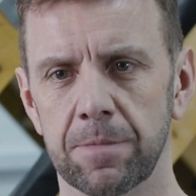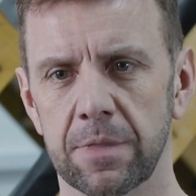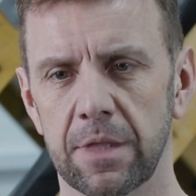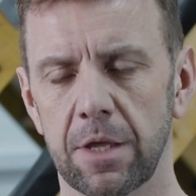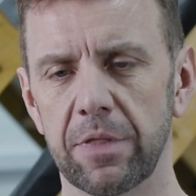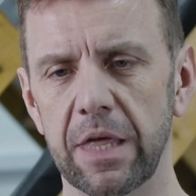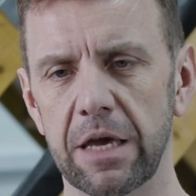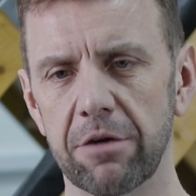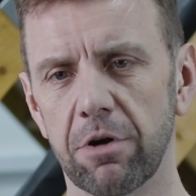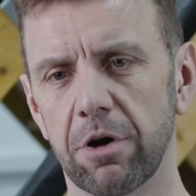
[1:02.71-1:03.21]

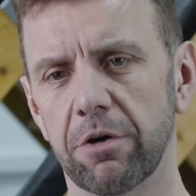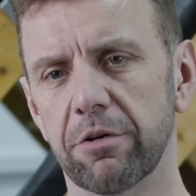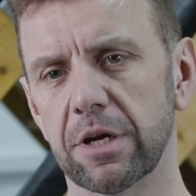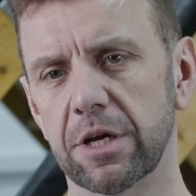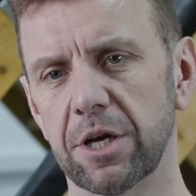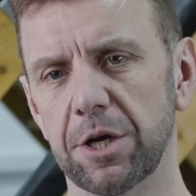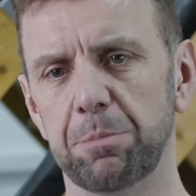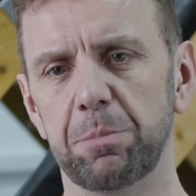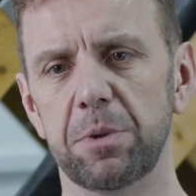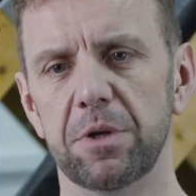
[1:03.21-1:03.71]
Now, there are a
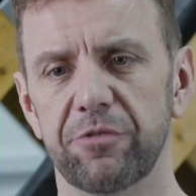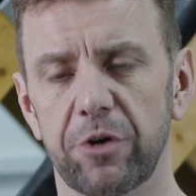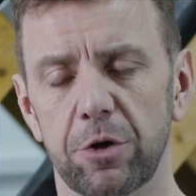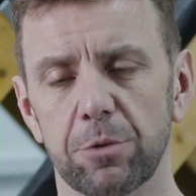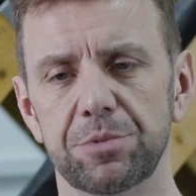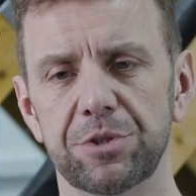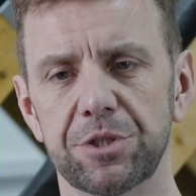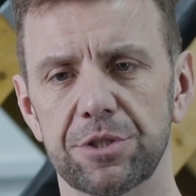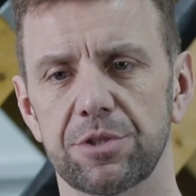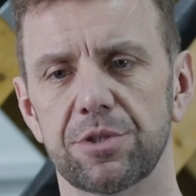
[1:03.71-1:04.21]
couple of
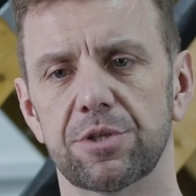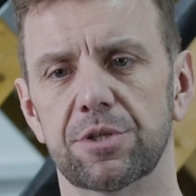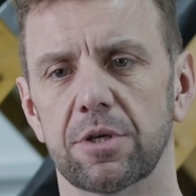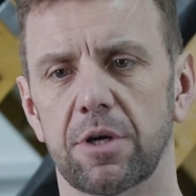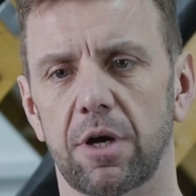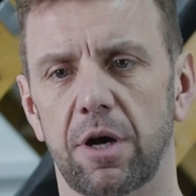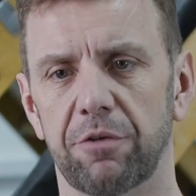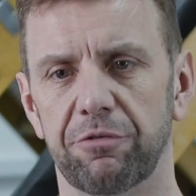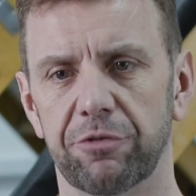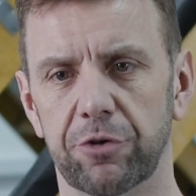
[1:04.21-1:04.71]
options
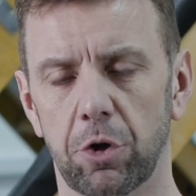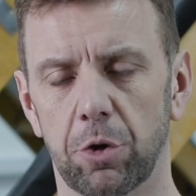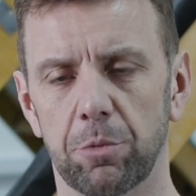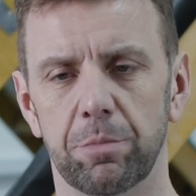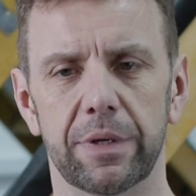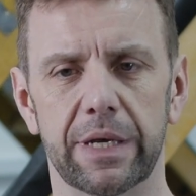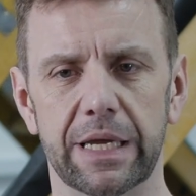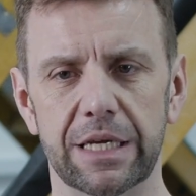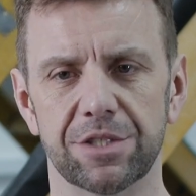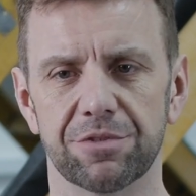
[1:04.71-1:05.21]
of
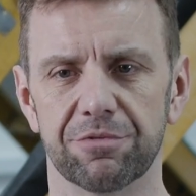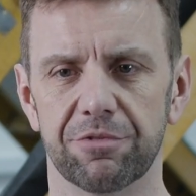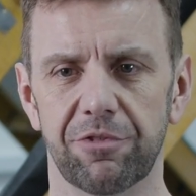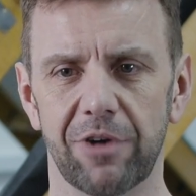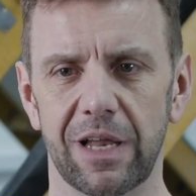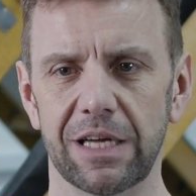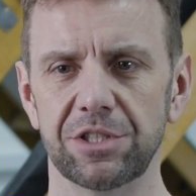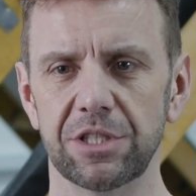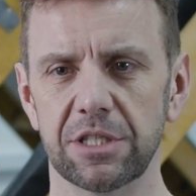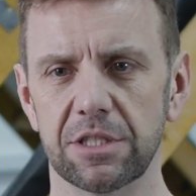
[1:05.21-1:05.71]
combination
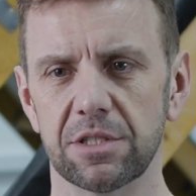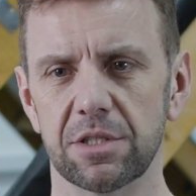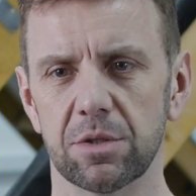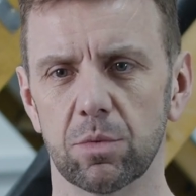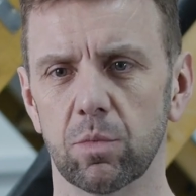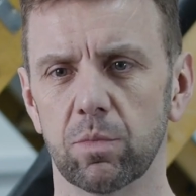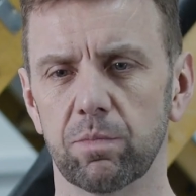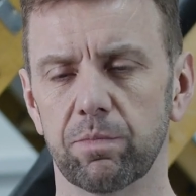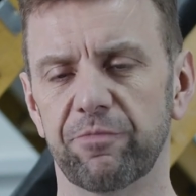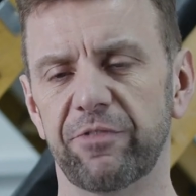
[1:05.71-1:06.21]
flashings that
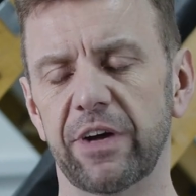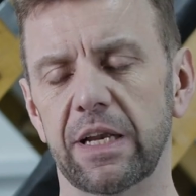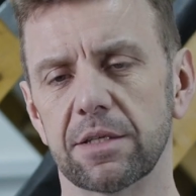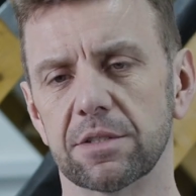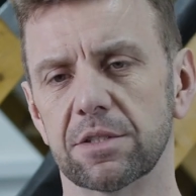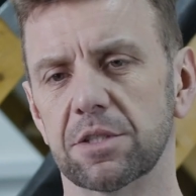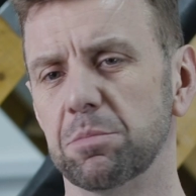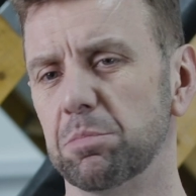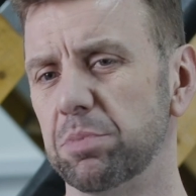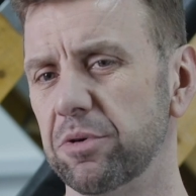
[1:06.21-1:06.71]

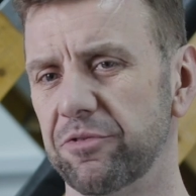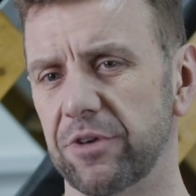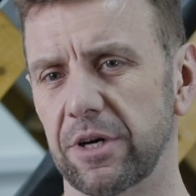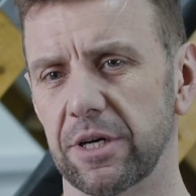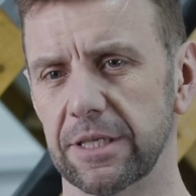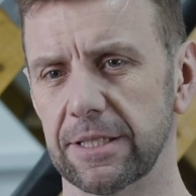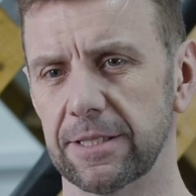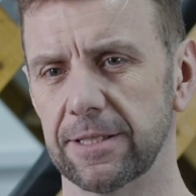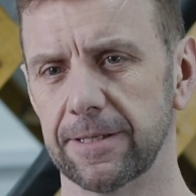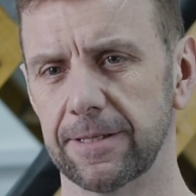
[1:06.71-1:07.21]
Velux can
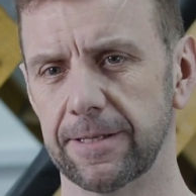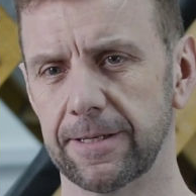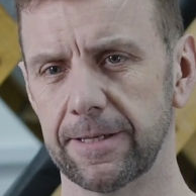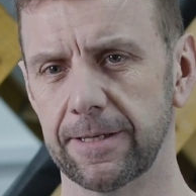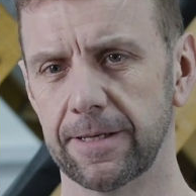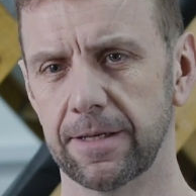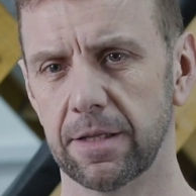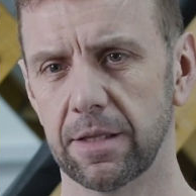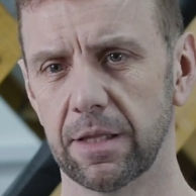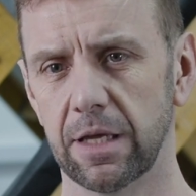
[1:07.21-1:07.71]
provide
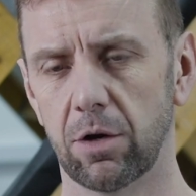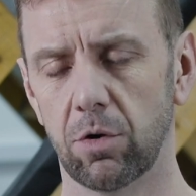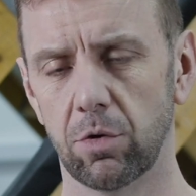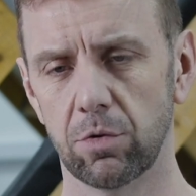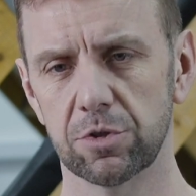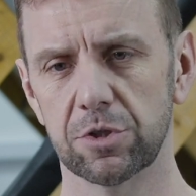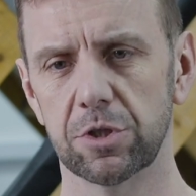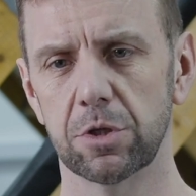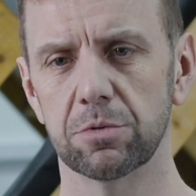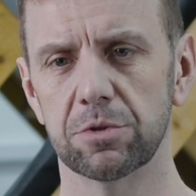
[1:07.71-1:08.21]
that
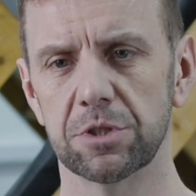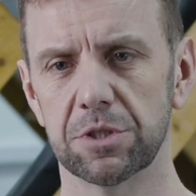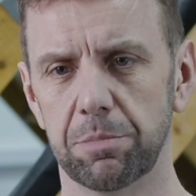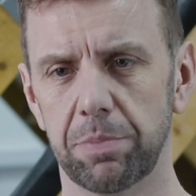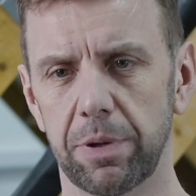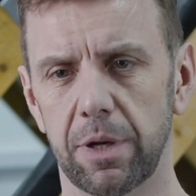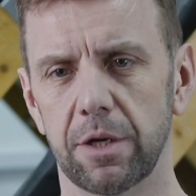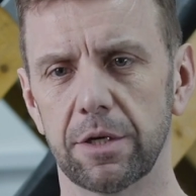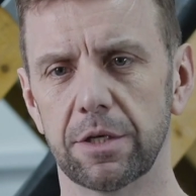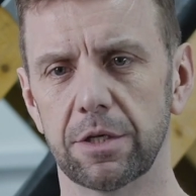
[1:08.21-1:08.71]
also
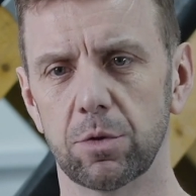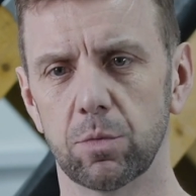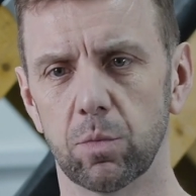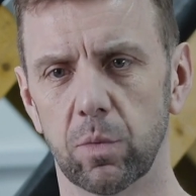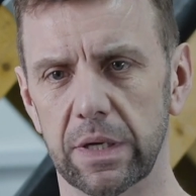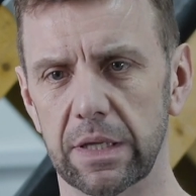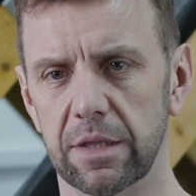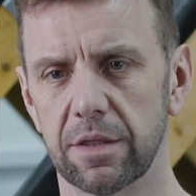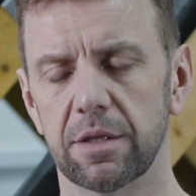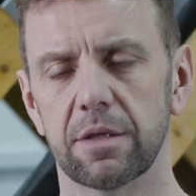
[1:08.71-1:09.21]
supply you
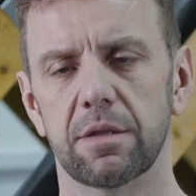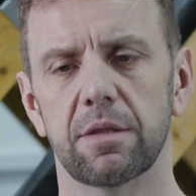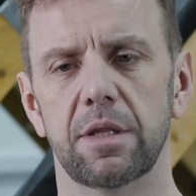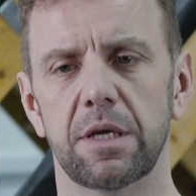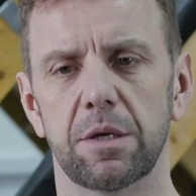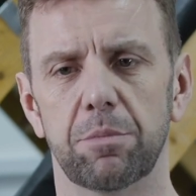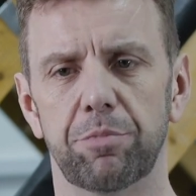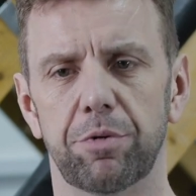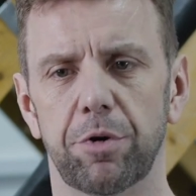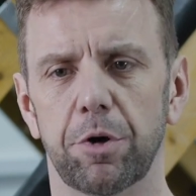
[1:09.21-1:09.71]
with
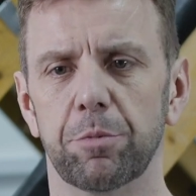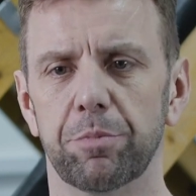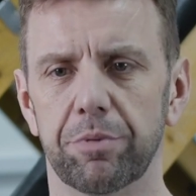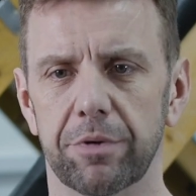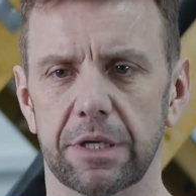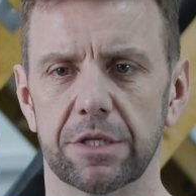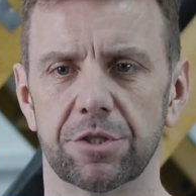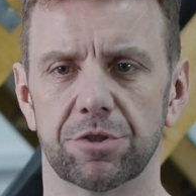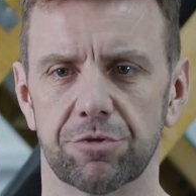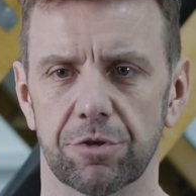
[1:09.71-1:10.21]
the
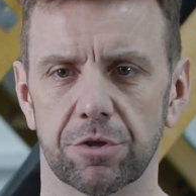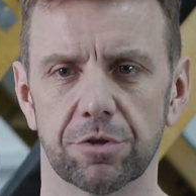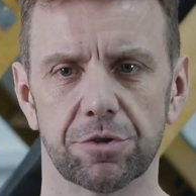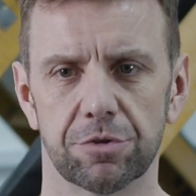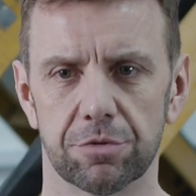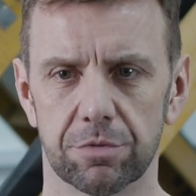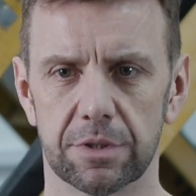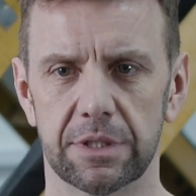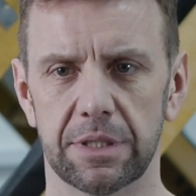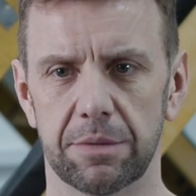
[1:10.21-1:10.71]
appropriate
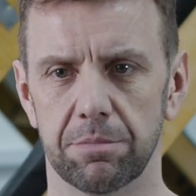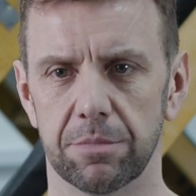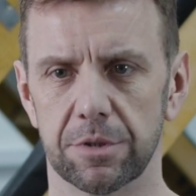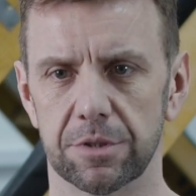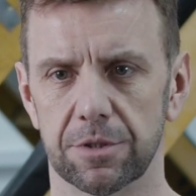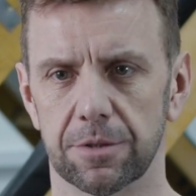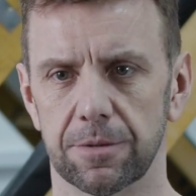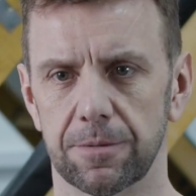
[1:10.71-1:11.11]
structural timbers.